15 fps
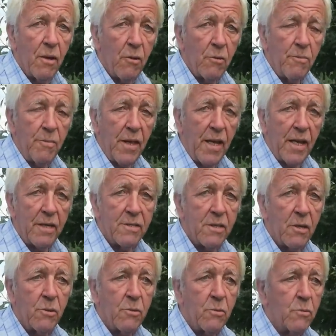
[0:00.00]
up there,
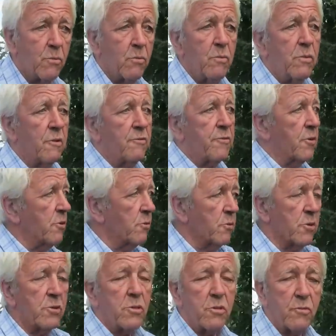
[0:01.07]
so the fruit
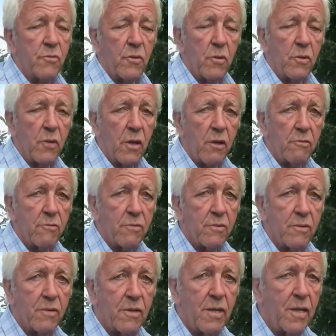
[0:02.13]
will just fall
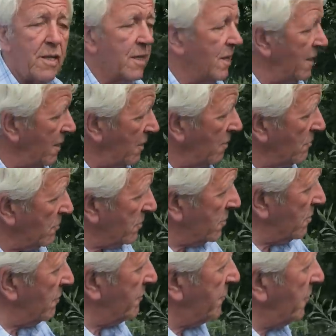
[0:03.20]
off. We'll
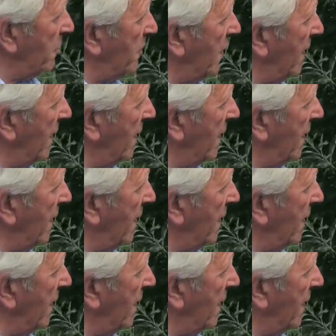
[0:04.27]
do a few